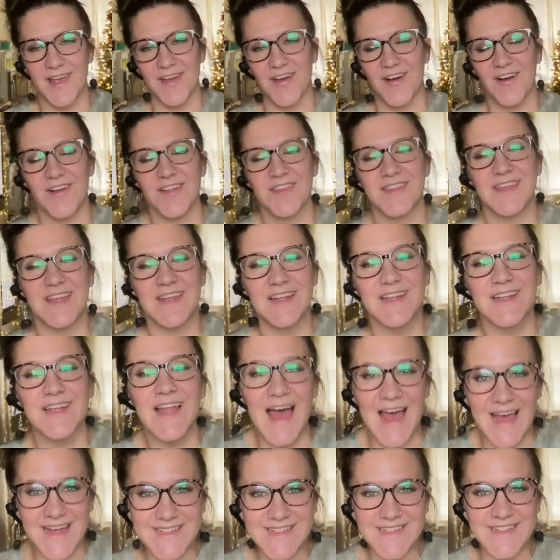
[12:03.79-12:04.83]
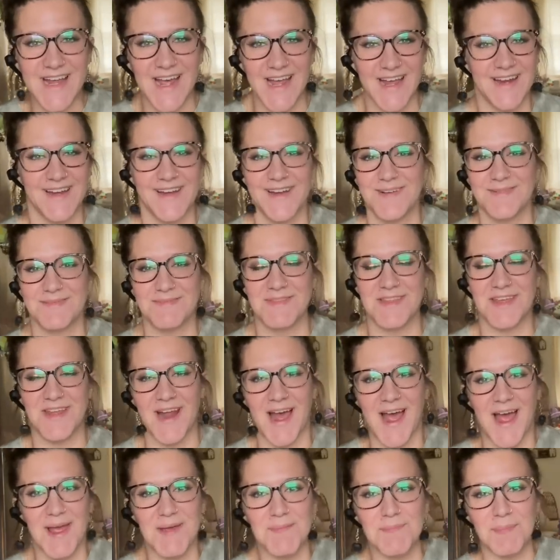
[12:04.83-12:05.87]
y'all, the last item that
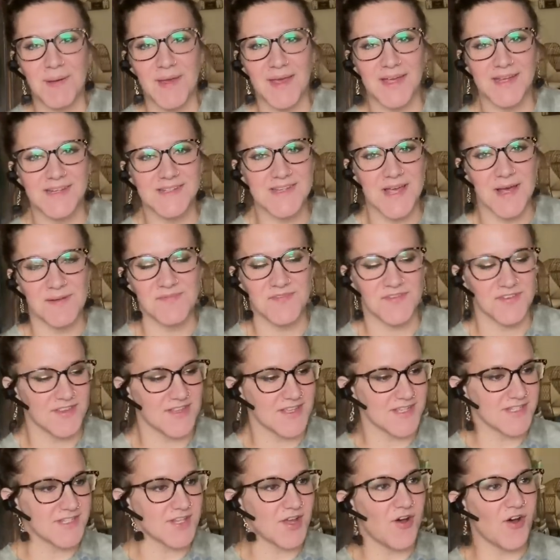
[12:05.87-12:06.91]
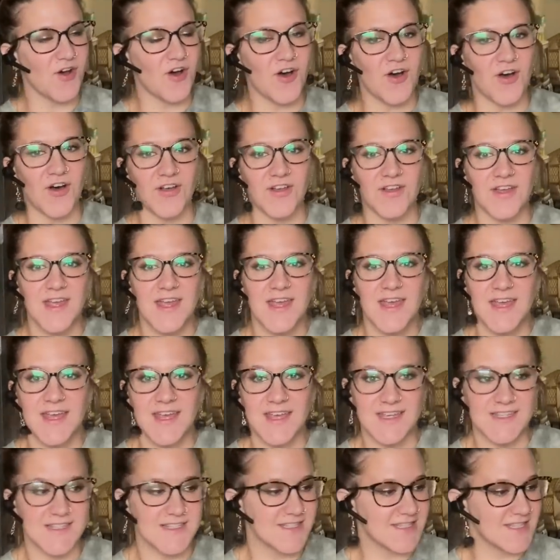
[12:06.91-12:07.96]
I picked up for this haul
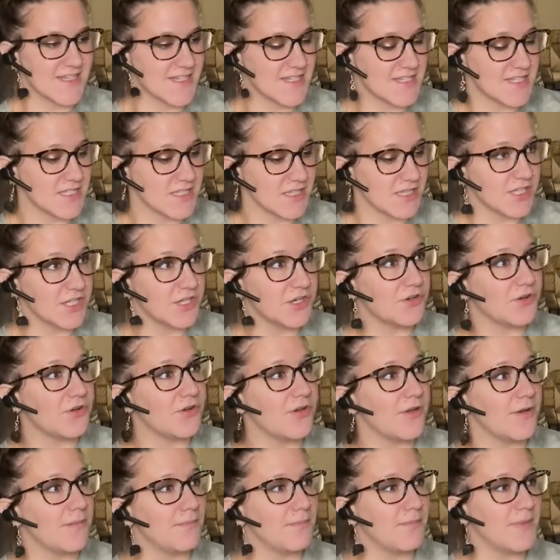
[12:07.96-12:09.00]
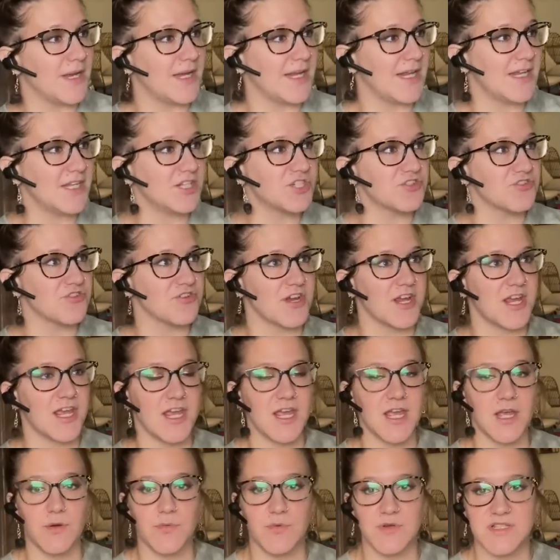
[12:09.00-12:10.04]
is this little mini tree.
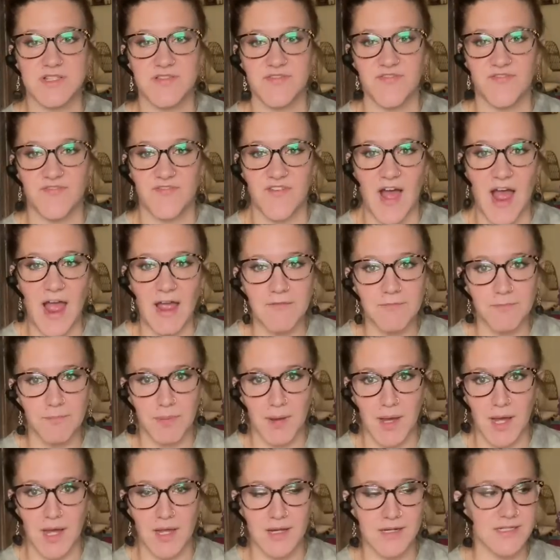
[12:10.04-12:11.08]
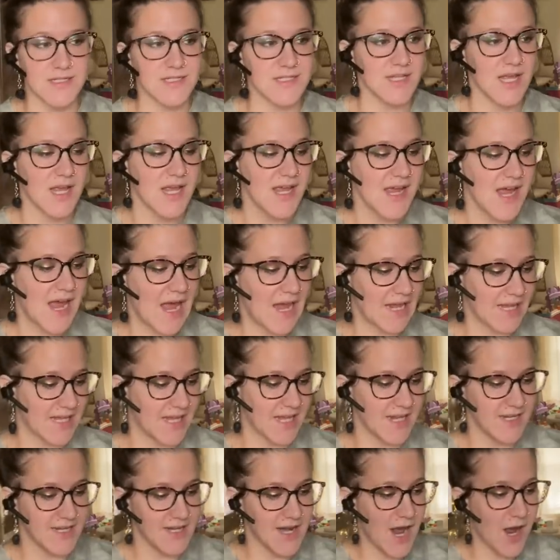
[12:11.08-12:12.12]
It was five bucks. I
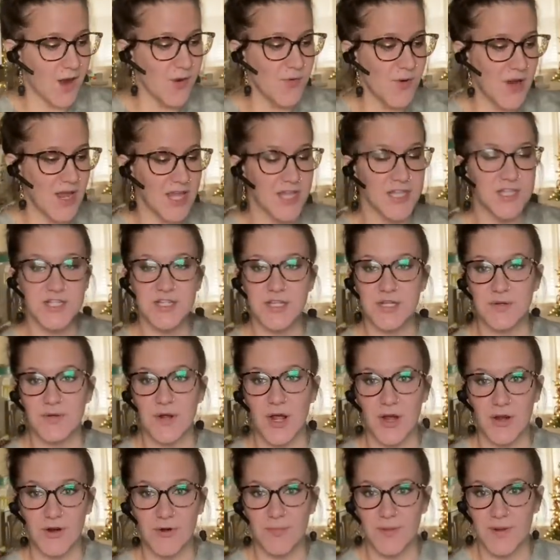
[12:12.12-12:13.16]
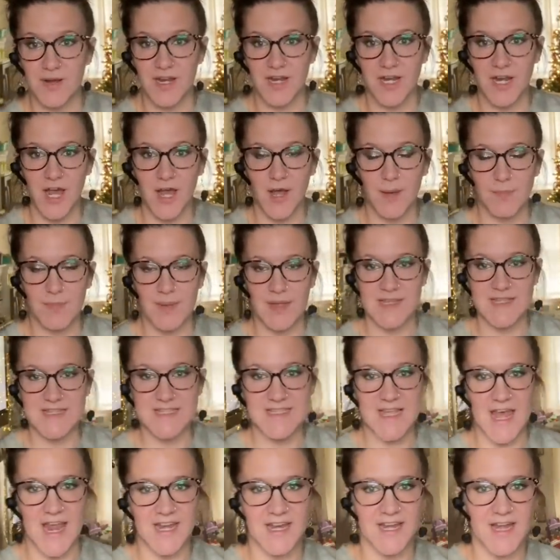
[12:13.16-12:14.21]
cannot wait to open it up and
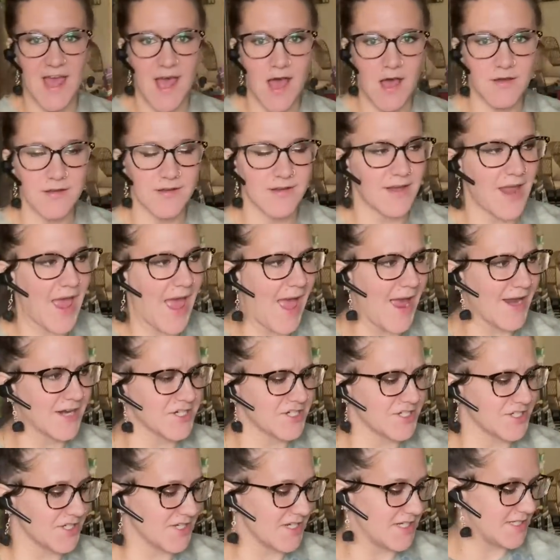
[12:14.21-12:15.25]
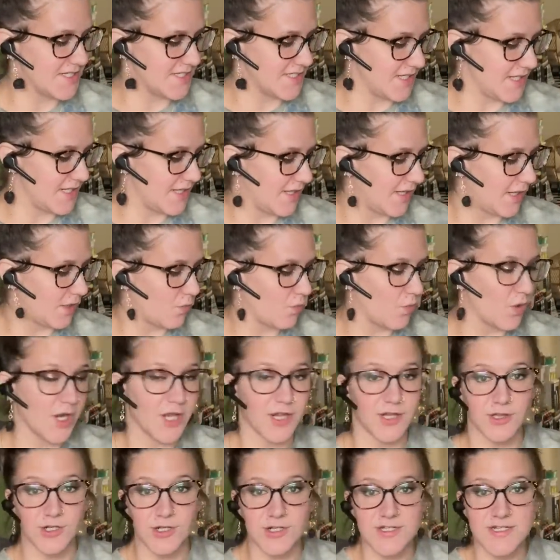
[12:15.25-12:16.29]
set it out and actually see like what
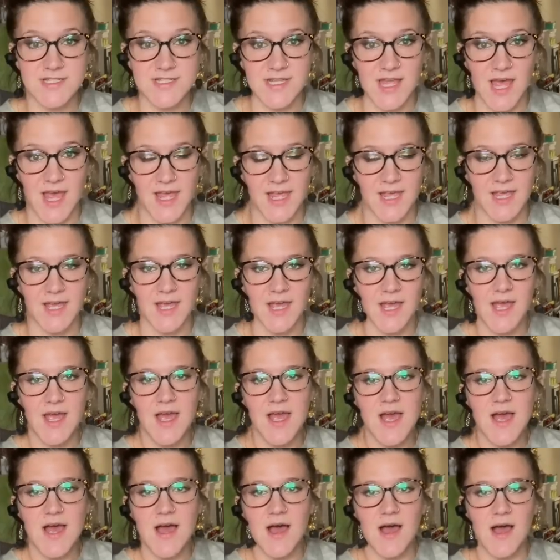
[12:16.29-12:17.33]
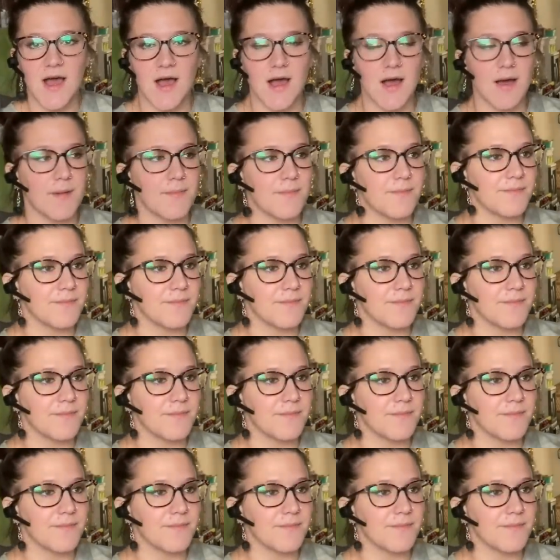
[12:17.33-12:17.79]
it looks like. Um,